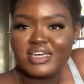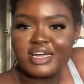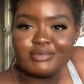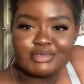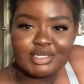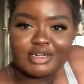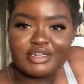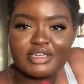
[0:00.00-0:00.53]
I'm
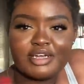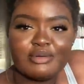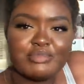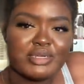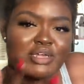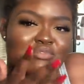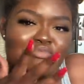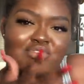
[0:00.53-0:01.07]
sorry y'all,
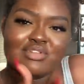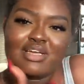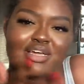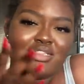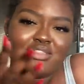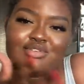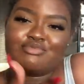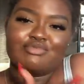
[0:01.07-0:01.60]
but I, I
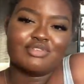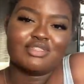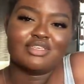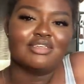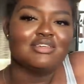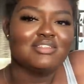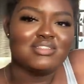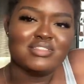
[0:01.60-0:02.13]
look really
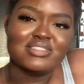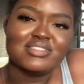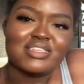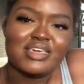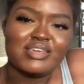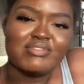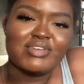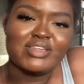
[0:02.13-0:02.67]
good in this
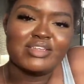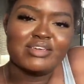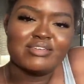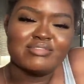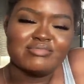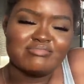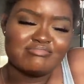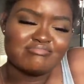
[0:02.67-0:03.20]
light right now.